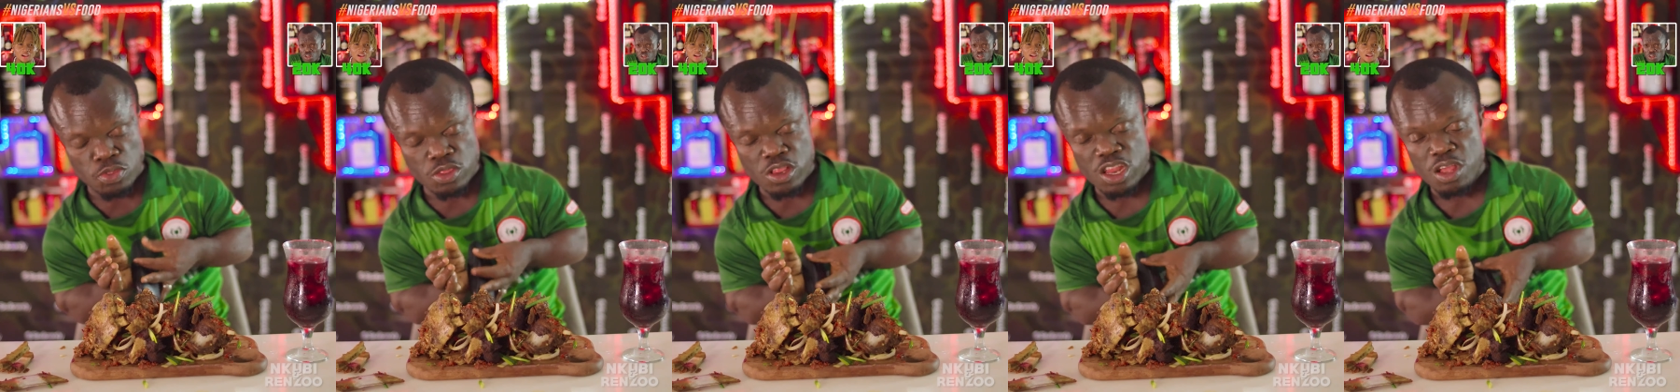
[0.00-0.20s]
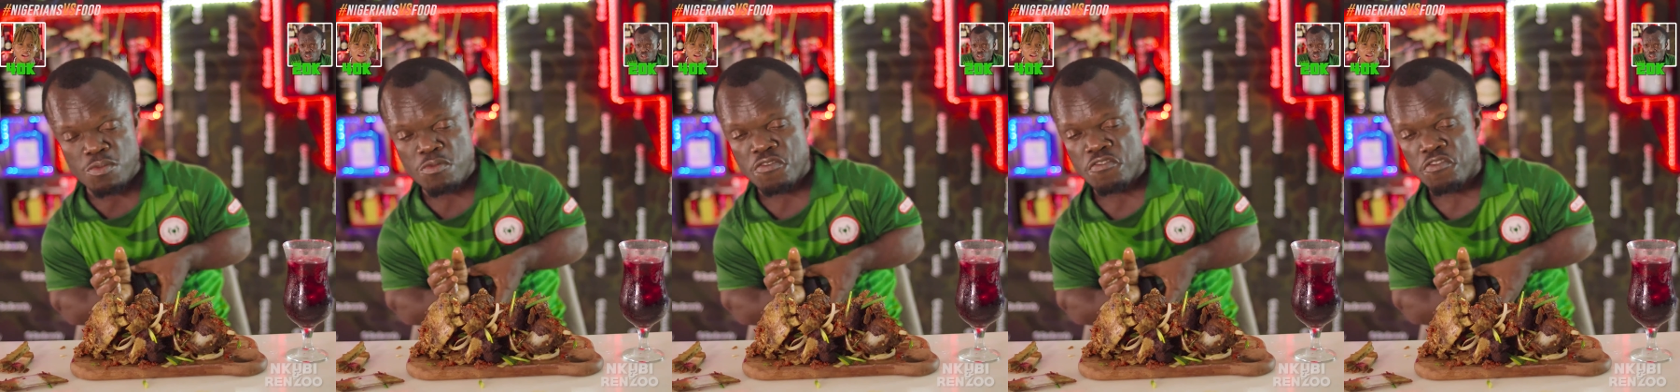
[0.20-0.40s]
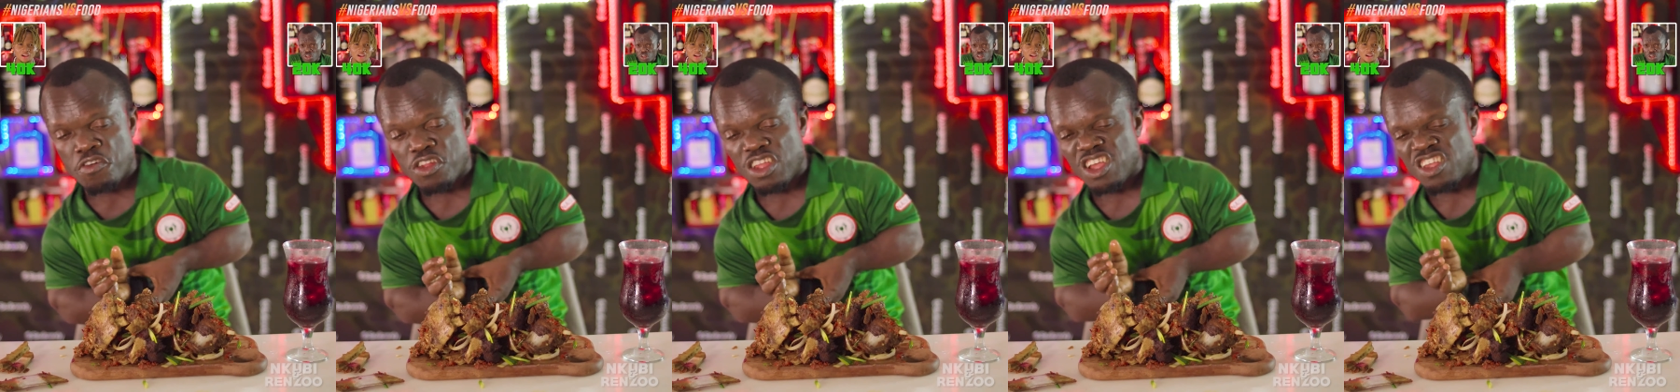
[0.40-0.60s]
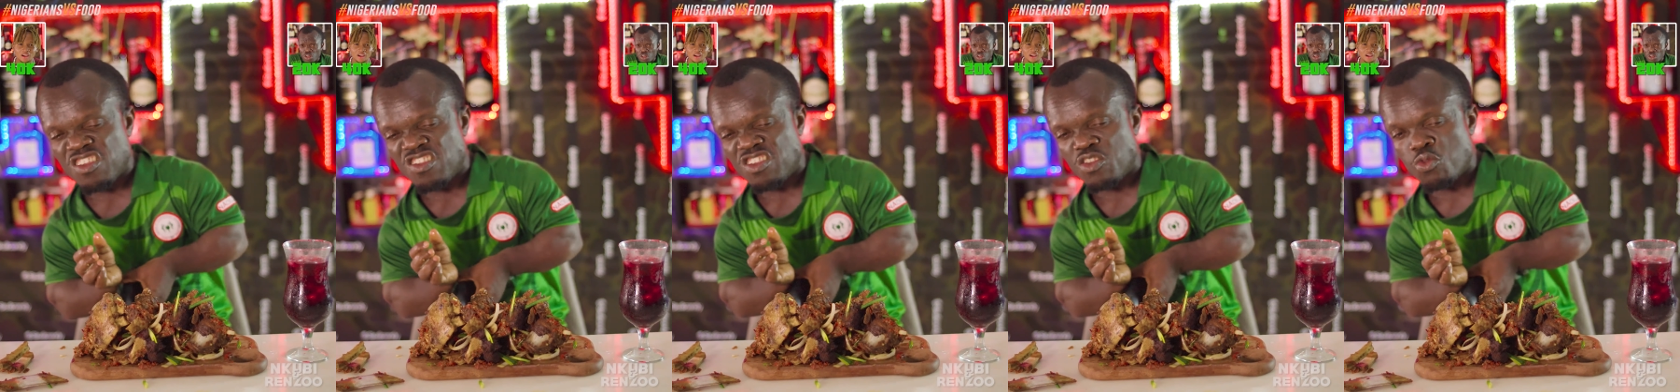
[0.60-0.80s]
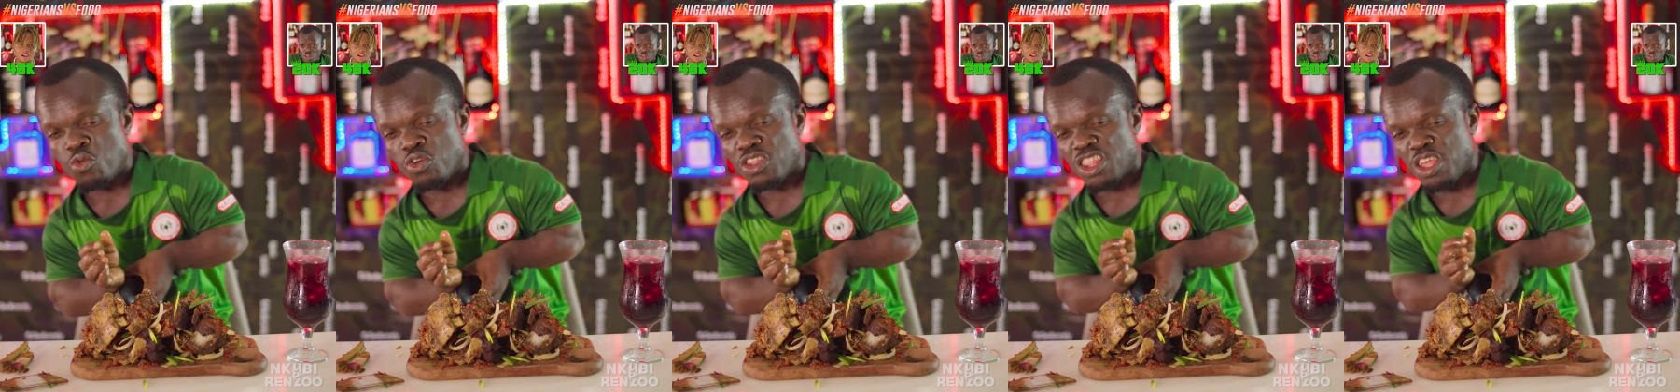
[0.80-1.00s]
Let me further
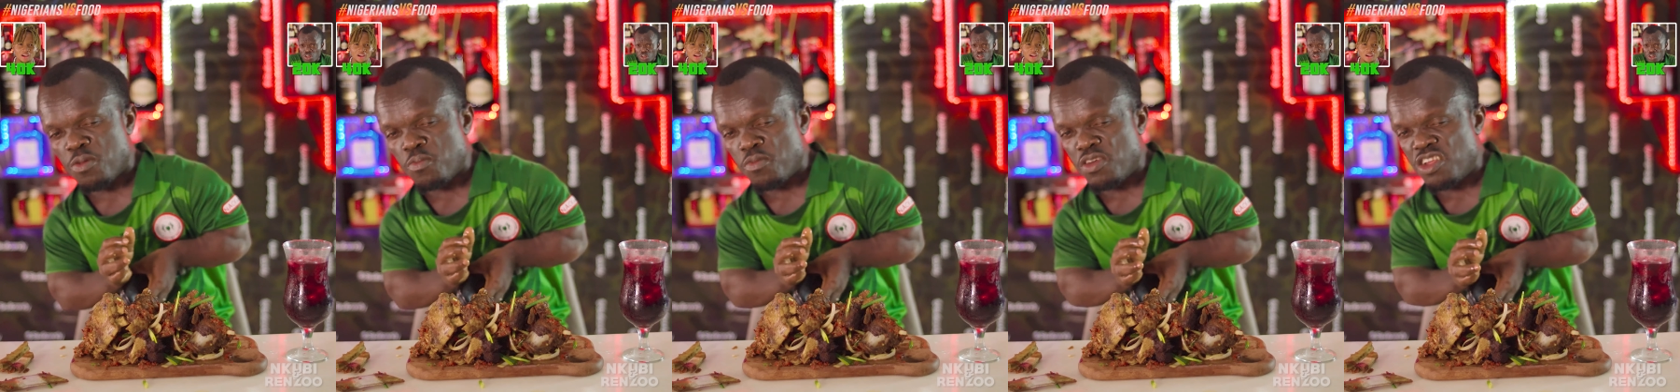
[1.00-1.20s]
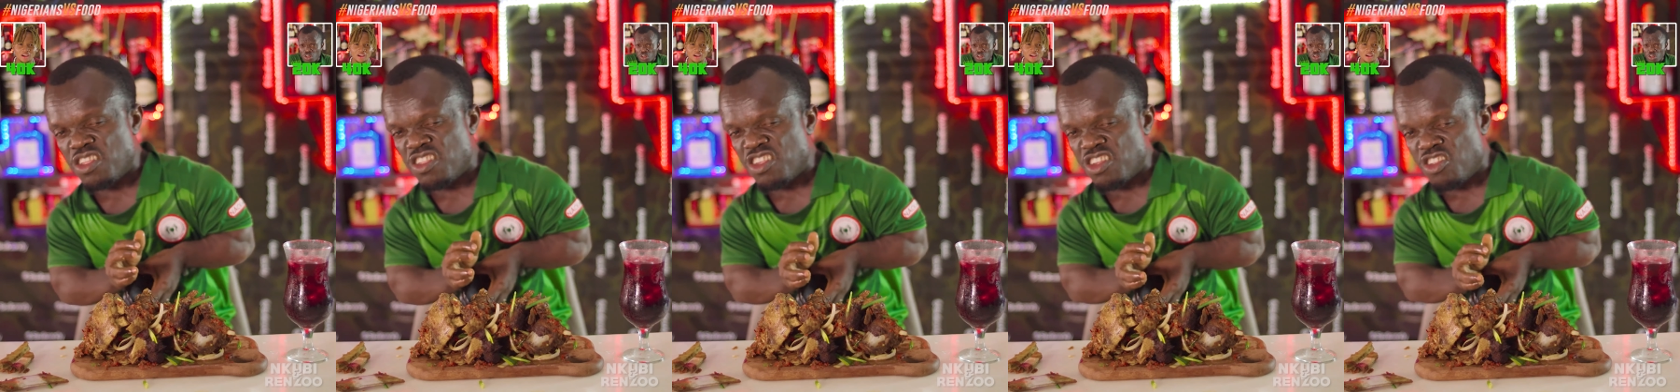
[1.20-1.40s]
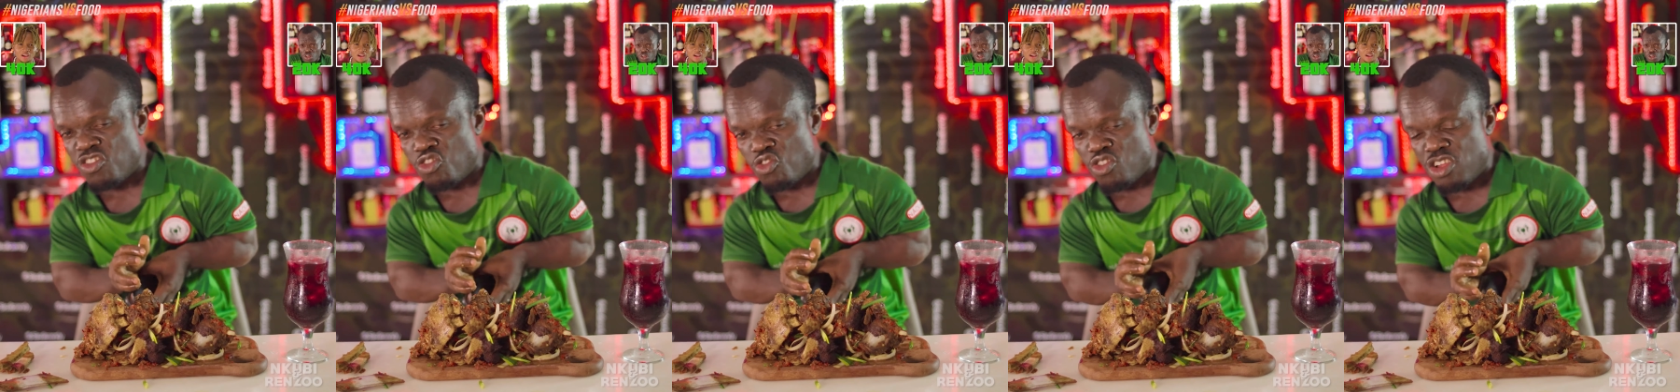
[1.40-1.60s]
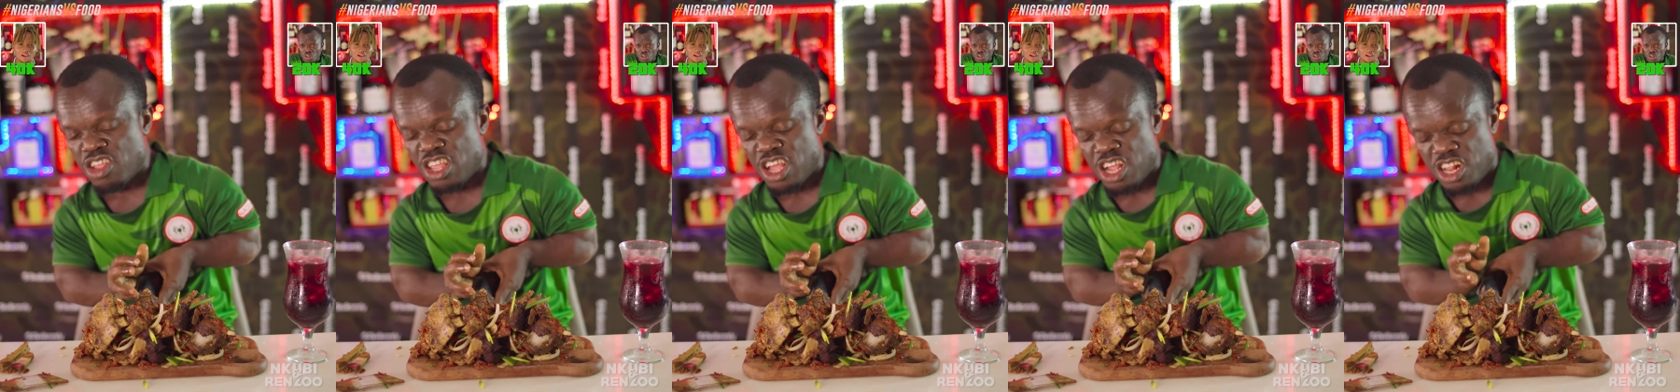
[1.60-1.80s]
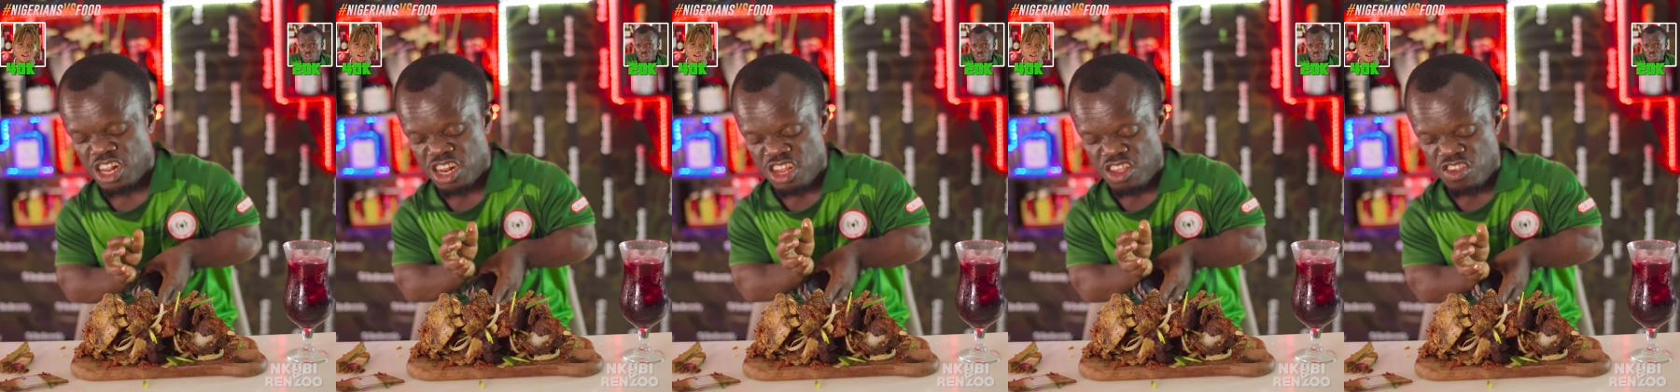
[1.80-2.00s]
see what I'm eating so that
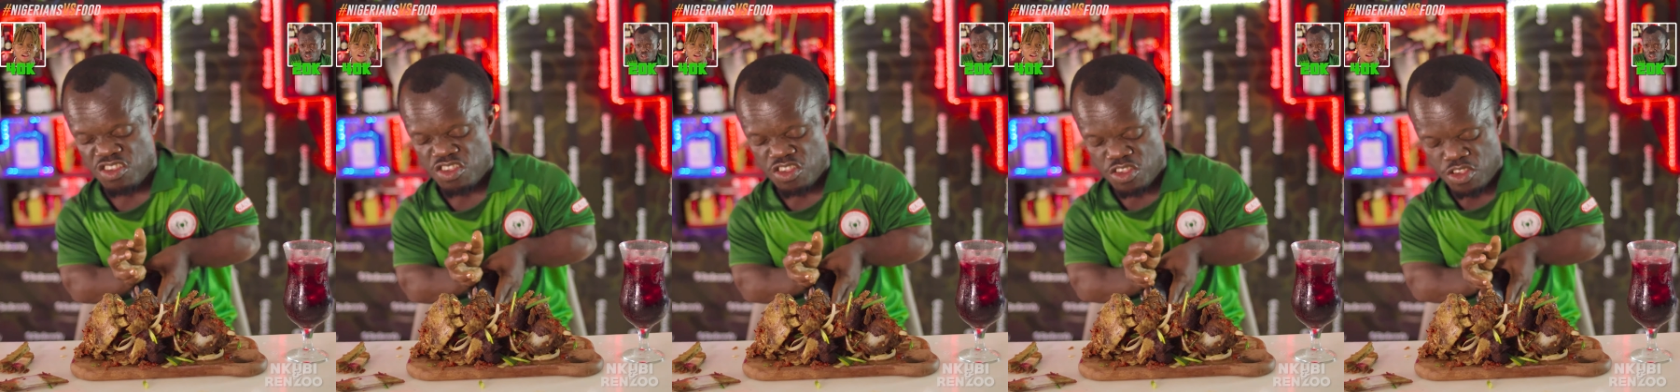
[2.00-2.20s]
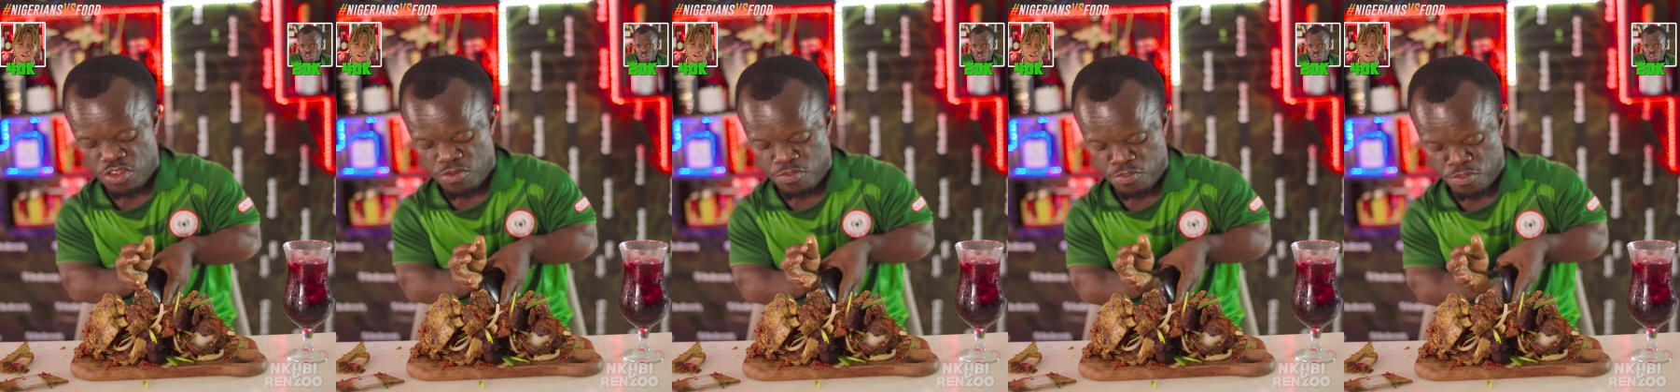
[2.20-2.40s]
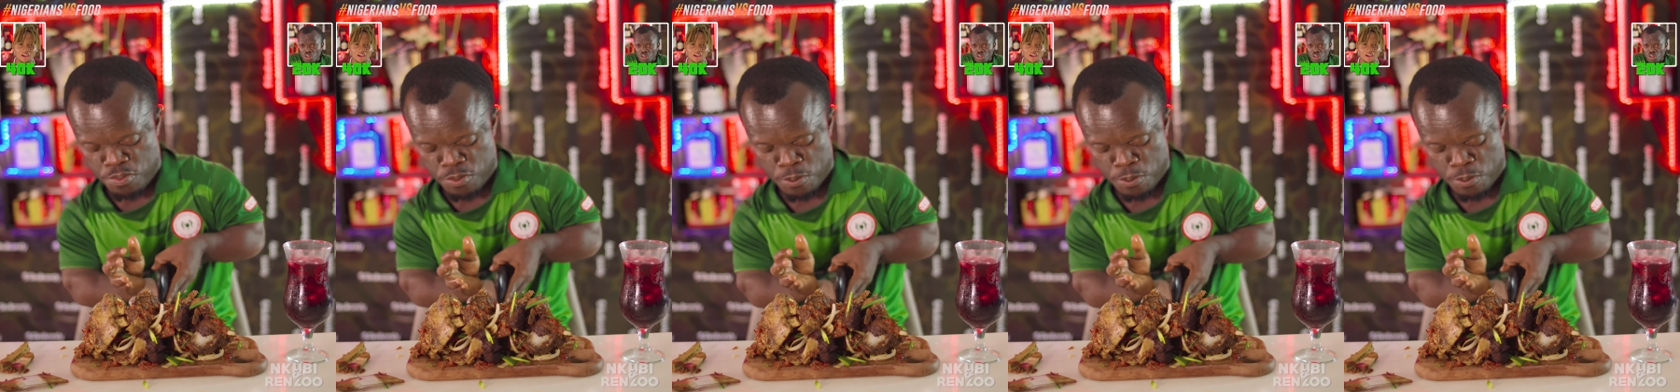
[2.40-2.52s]
at least.